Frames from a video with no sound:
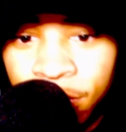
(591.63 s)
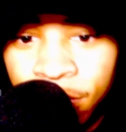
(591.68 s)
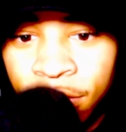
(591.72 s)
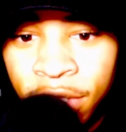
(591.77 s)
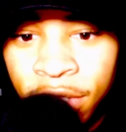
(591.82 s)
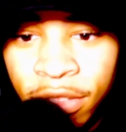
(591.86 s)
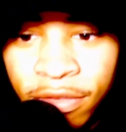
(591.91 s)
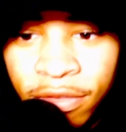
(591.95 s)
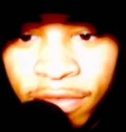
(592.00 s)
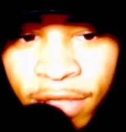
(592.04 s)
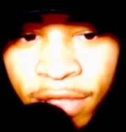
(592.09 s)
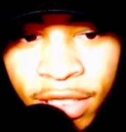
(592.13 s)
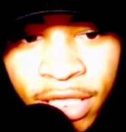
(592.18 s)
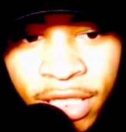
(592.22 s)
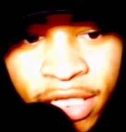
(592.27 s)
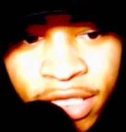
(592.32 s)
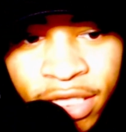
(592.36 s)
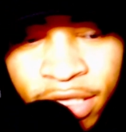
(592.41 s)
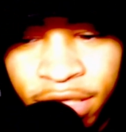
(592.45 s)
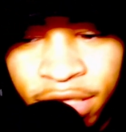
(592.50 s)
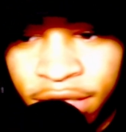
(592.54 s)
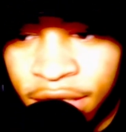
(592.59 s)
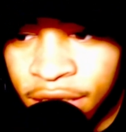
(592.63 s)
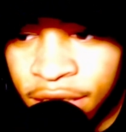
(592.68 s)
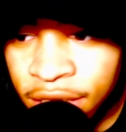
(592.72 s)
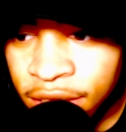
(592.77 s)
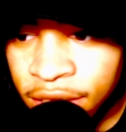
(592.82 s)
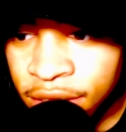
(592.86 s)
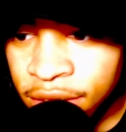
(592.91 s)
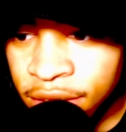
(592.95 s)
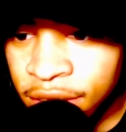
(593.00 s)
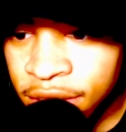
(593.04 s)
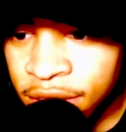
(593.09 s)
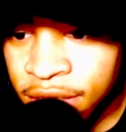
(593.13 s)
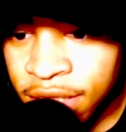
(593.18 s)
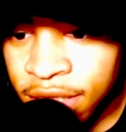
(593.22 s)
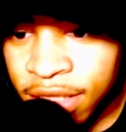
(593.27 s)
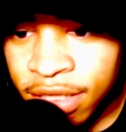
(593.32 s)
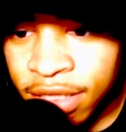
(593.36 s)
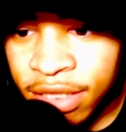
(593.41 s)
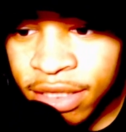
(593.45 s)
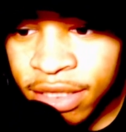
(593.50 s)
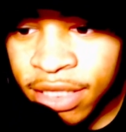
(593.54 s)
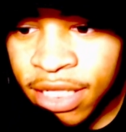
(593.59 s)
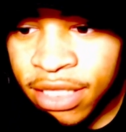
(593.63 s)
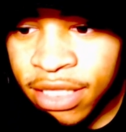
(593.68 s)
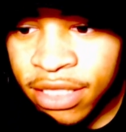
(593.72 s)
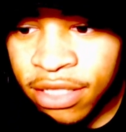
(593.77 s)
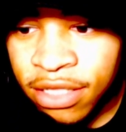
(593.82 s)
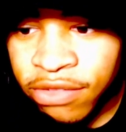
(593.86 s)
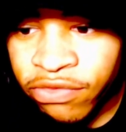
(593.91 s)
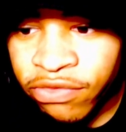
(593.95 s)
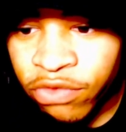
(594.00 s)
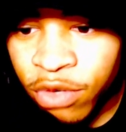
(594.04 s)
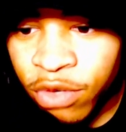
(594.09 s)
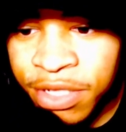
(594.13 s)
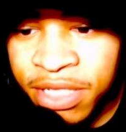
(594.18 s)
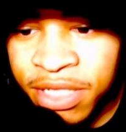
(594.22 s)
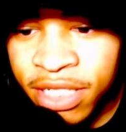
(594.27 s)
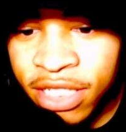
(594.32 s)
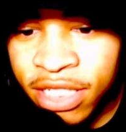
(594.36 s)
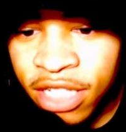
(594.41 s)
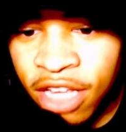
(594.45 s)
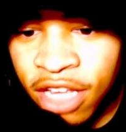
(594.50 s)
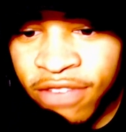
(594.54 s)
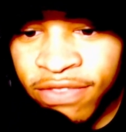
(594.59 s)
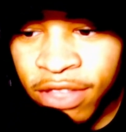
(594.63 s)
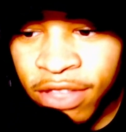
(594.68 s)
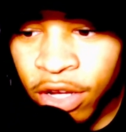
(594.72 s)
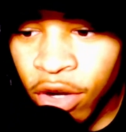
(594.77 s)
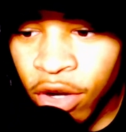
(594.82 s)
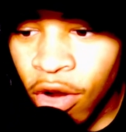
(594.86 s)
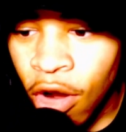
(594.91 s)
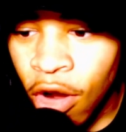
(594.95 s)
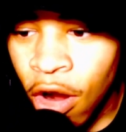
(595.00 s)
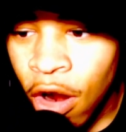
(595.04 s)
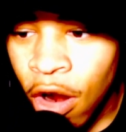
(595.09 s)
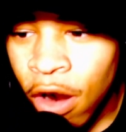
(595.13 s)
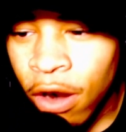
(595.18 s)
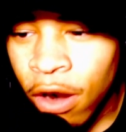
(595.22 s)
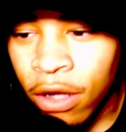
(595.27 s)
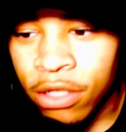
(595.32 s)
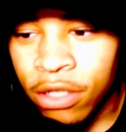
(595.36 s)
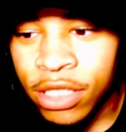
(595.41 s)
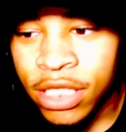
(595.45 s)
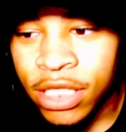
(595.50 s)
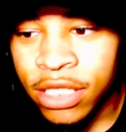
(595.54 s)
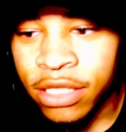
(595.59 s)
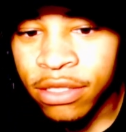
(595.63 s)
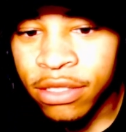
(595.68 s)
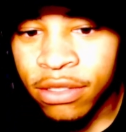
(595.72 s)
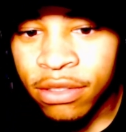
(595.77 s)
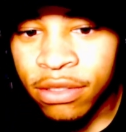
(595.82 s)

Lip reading: what the fuck he just said? He said sense the voices of their hearts.